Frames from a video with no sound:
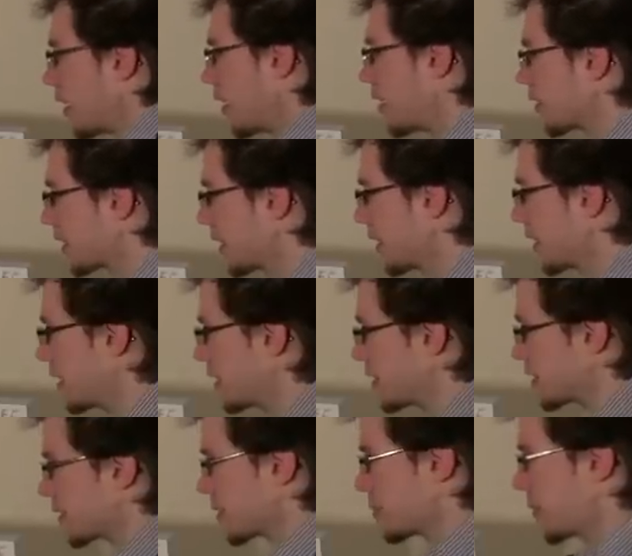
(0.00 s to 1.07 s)
All
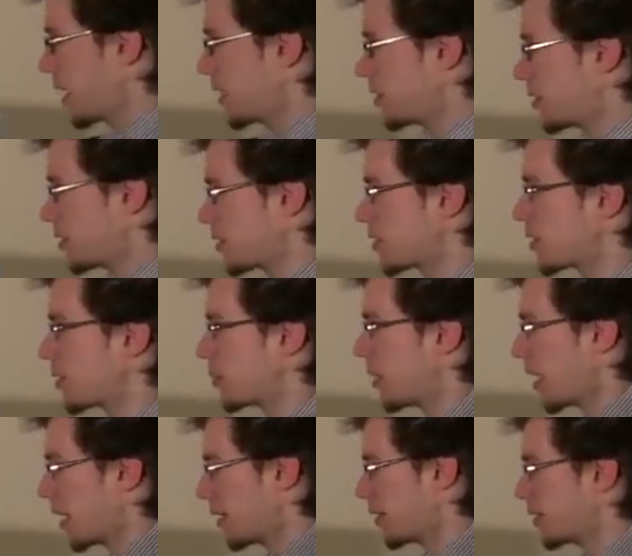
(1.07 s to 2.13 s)
keys, they're majors, they're
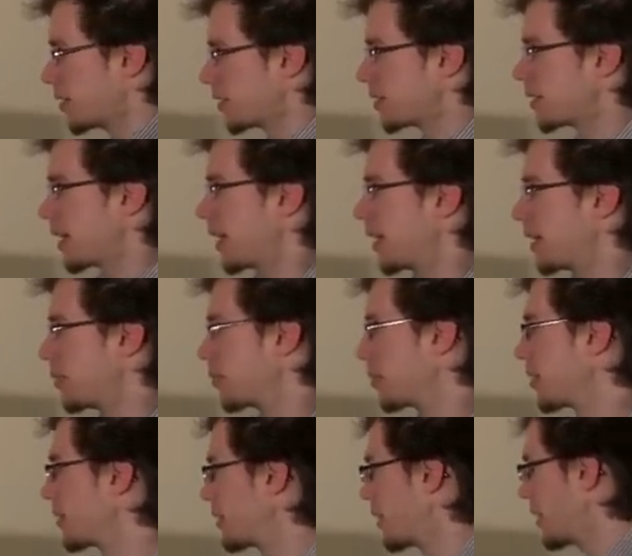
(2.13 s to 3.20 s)
minors, and
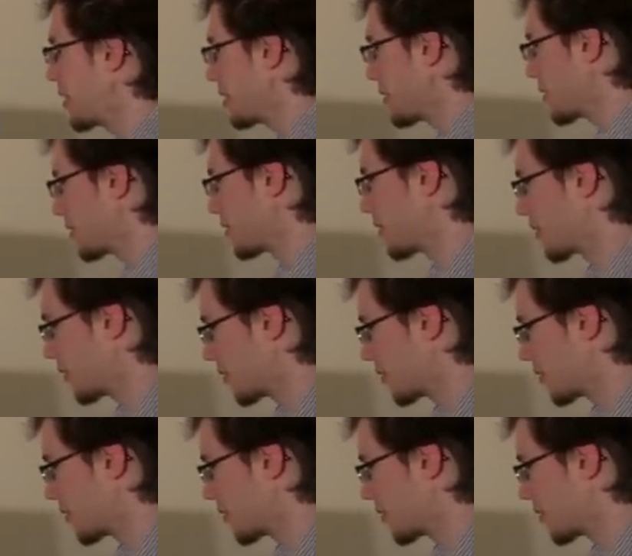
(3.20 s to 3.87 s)
what keys,